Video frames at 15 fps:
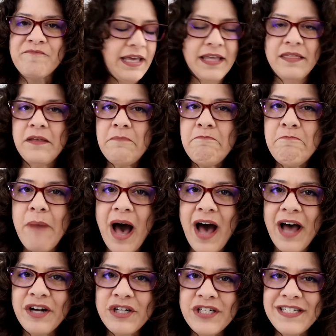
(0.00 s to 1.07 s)
In the
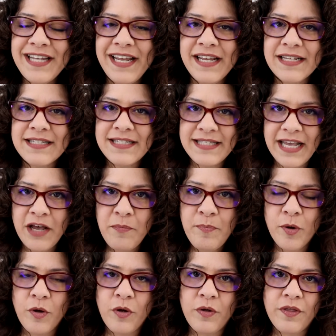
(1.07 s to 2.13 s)
modern day
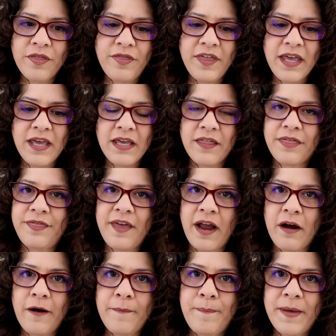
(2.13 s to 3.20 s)
example, the
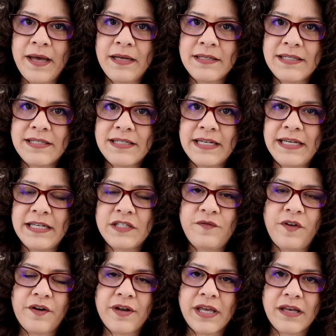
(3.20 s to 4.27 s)
therapist is
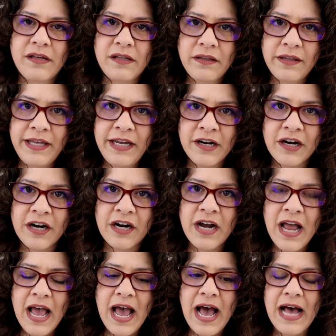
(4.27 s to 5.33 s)
very
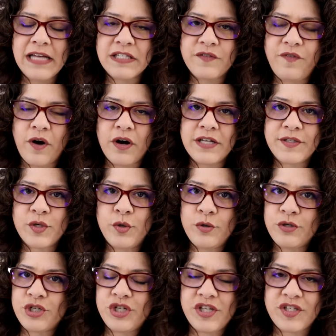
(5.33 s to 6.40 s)
clear as far as
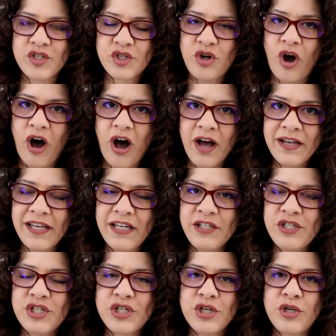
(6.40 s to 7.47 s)
who she's
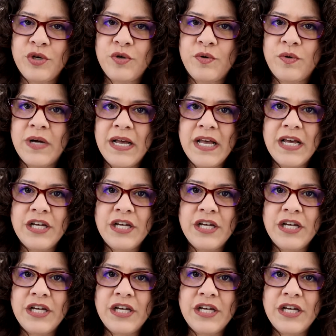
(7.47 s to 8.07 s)
talking to.